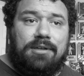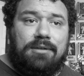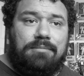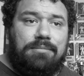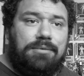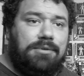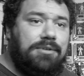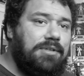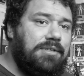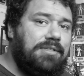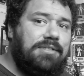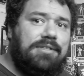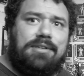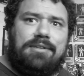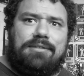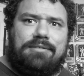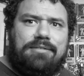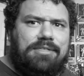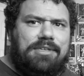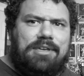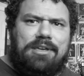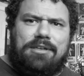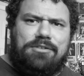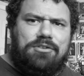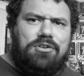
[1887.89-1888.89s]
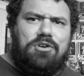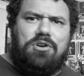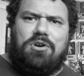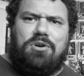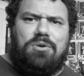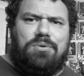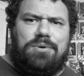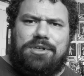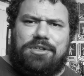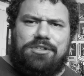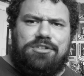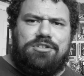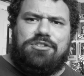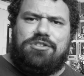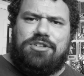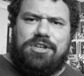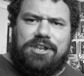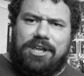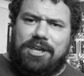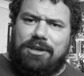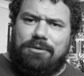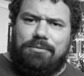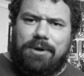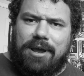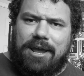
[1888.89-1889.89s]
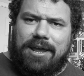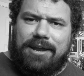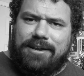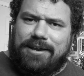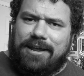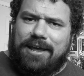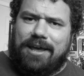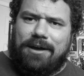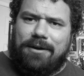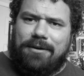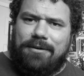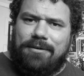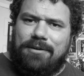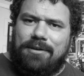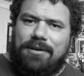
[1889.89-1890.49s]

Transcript: Because things are always shitty right now.